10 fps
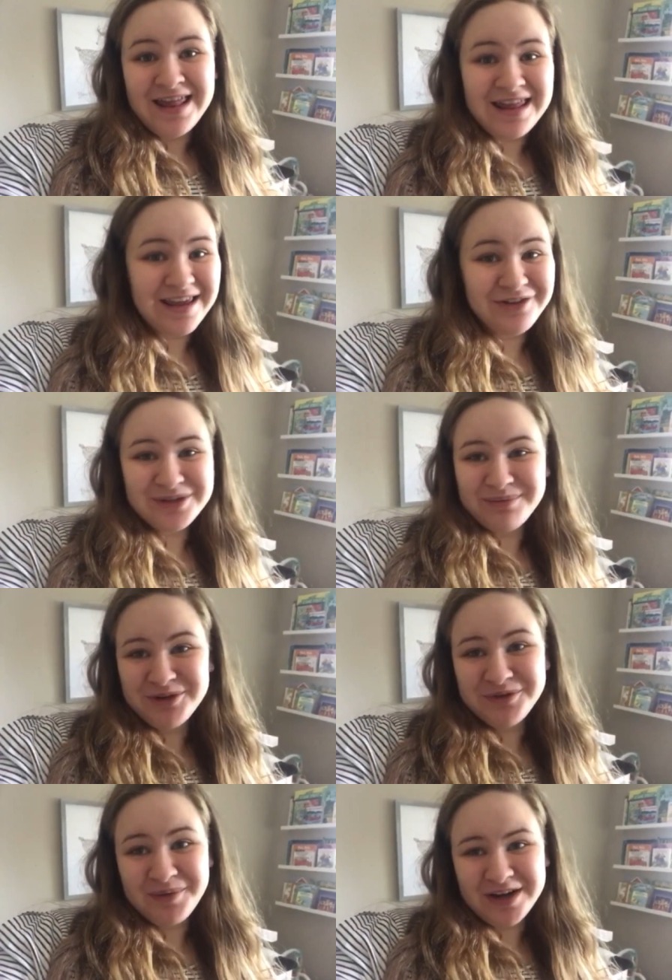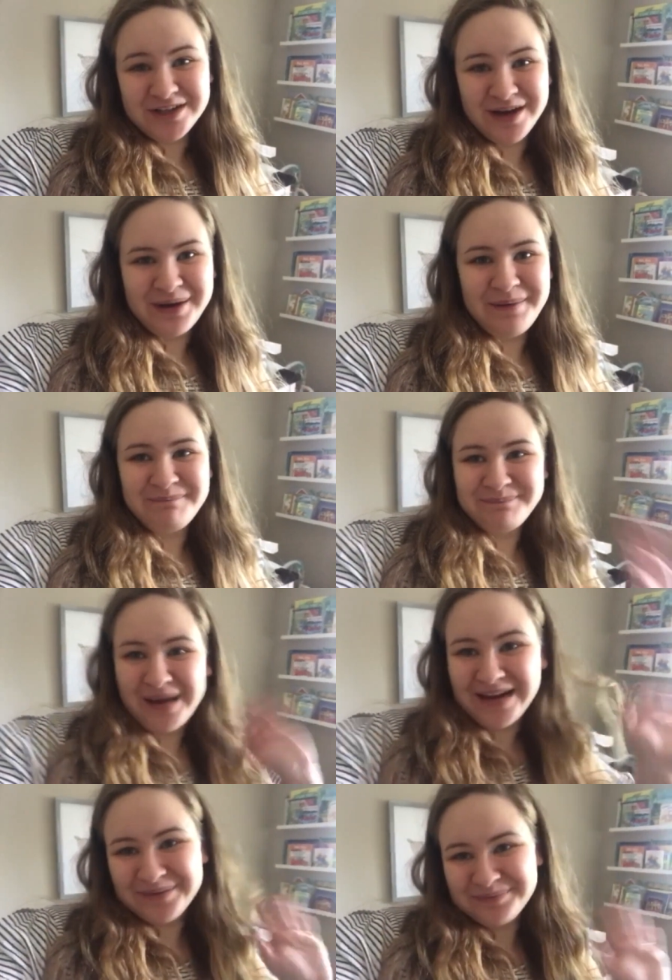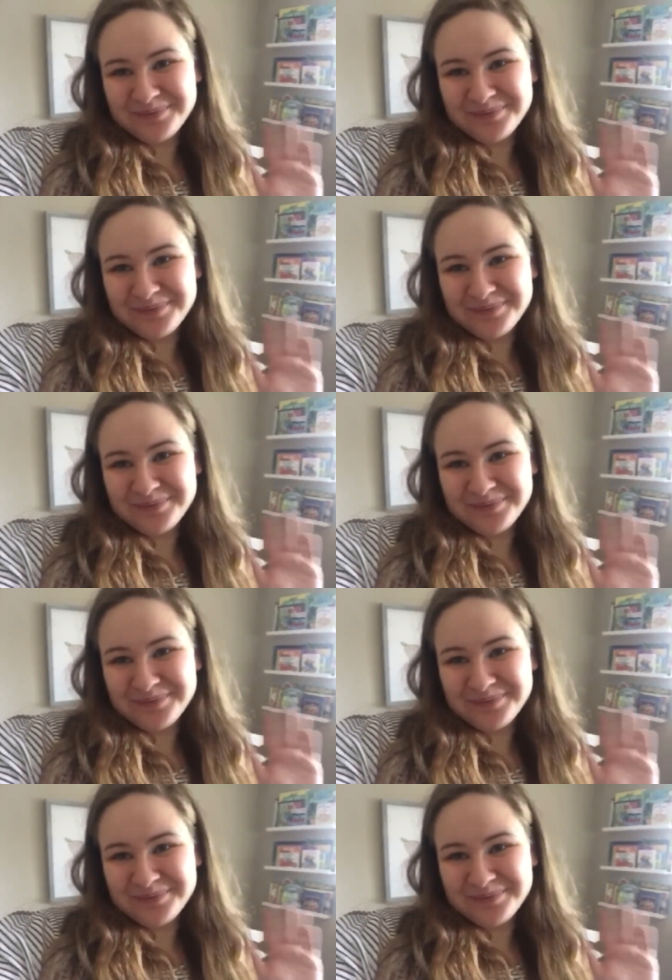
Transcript: Thank you so much for watching. Bye.